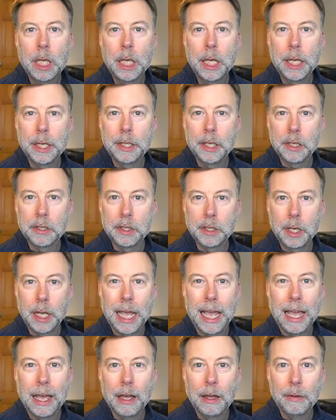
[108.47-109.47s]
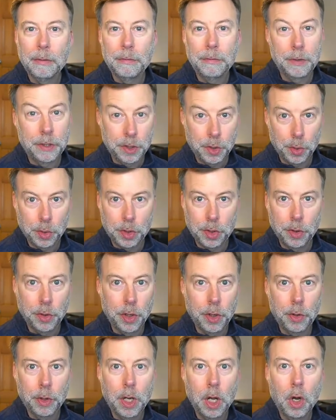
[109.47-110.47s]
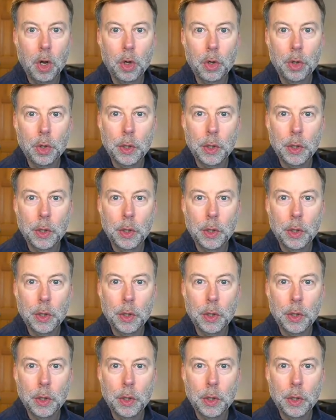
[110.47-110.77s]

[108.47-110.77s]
it doesn't have Visual Studio Code